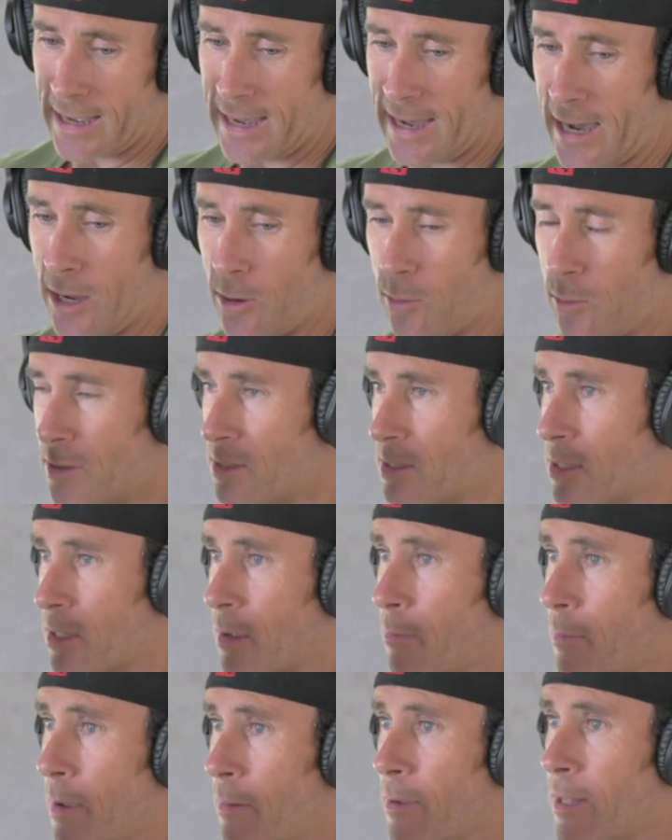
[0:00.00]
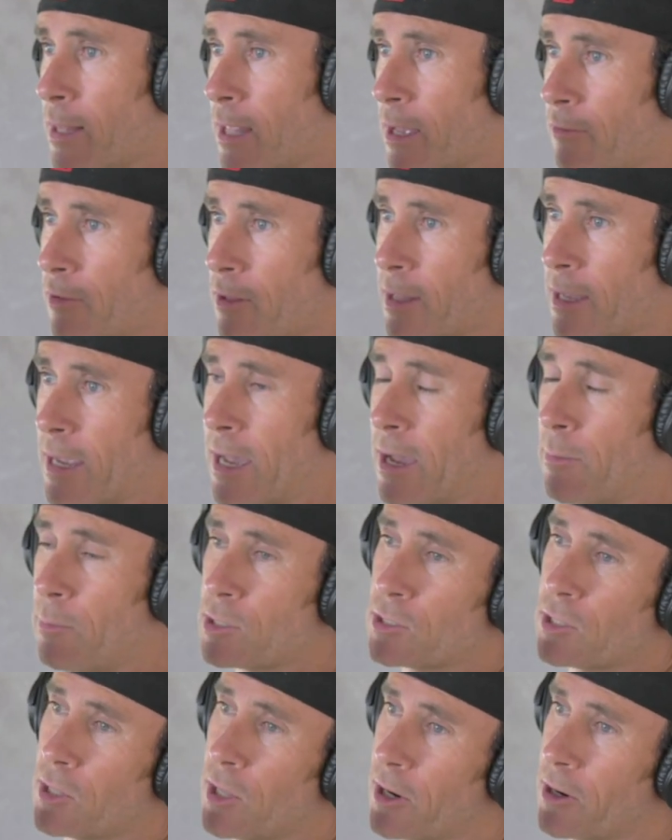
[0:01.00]
what's the commitment level? Like, how
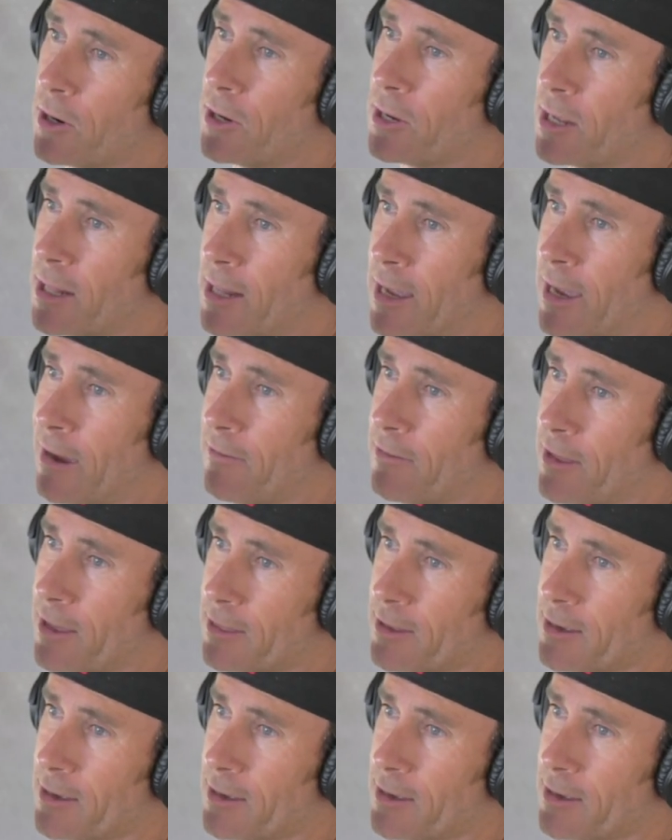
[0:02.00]
much longer are you gonna have that